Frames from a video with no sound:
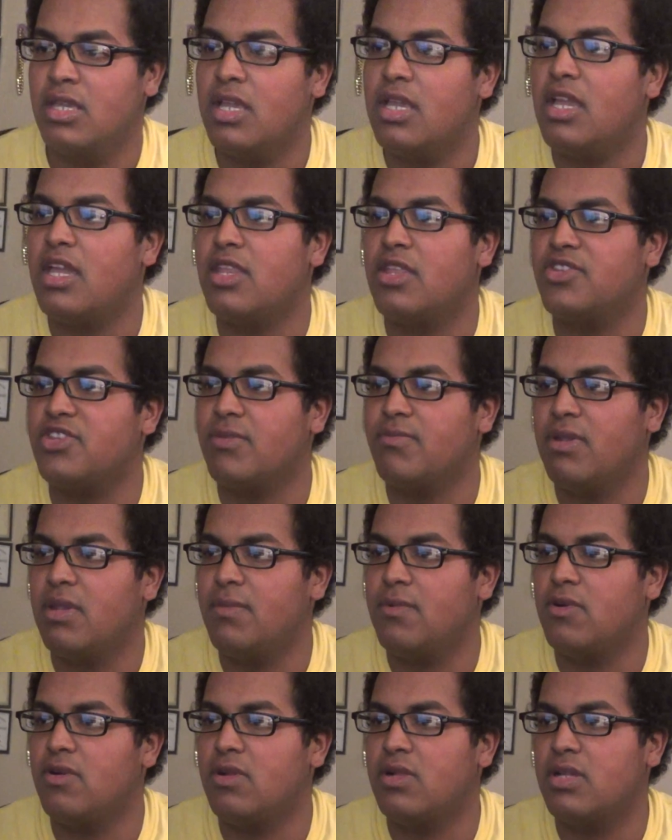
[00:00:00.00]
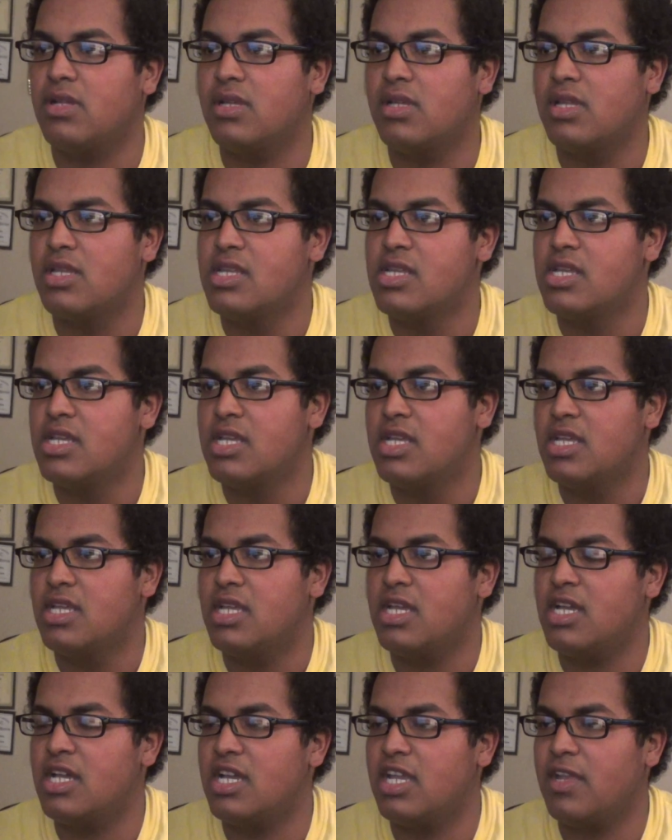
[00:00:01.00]
And there's some people
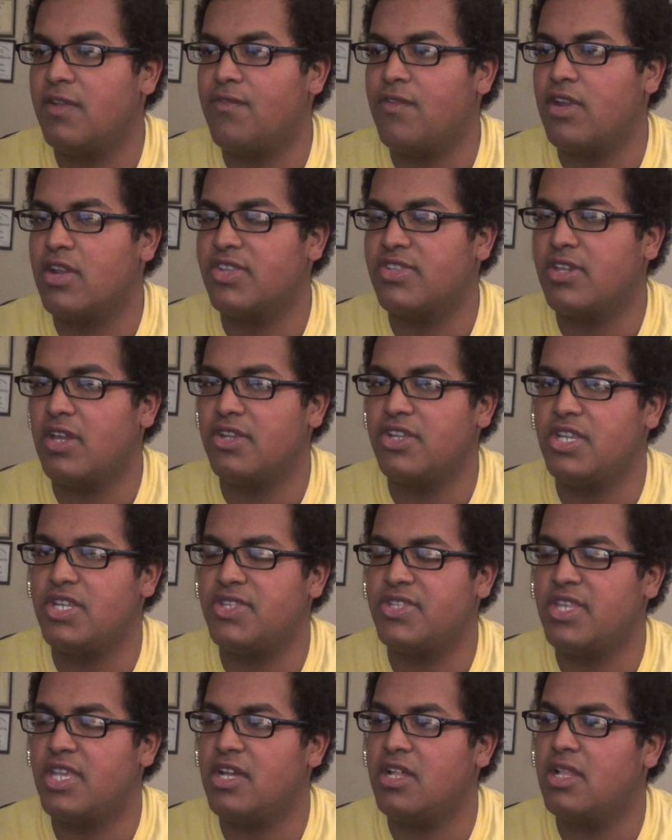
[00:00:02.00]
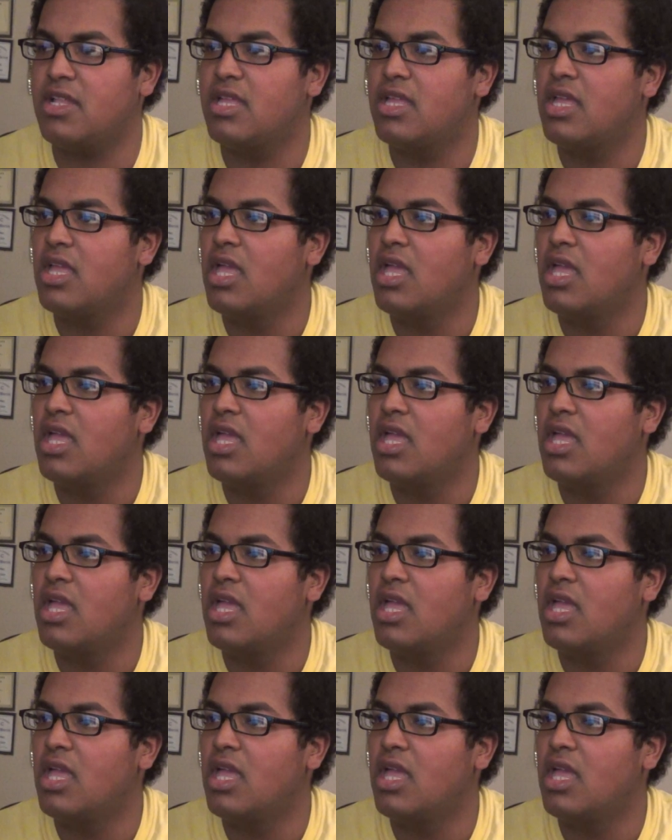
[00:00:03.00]
in front of Sanji's cell.